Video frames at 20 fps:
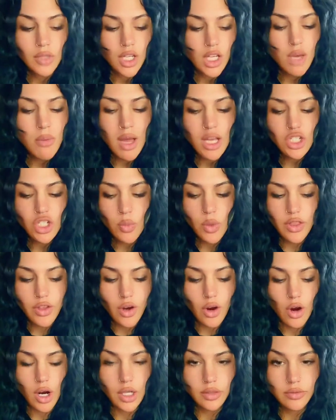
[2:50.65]
You measure with your
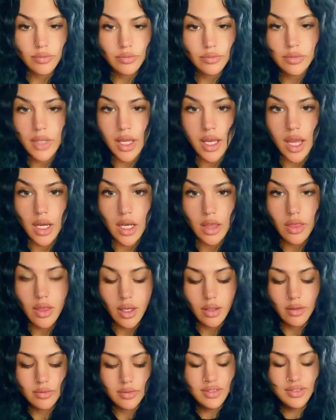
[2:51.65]
heart, like
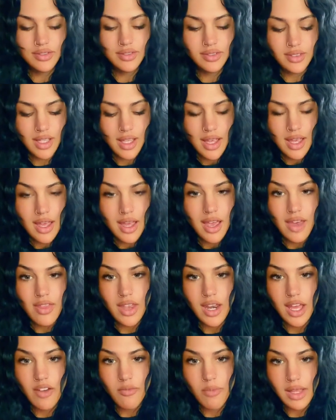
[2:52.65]
anything. And then
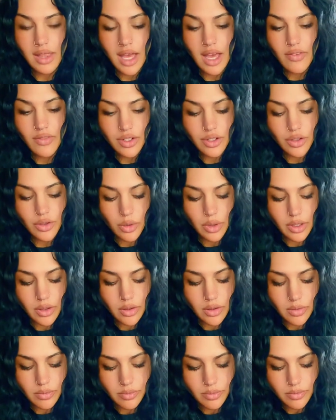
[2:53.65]
I have my lavender oil.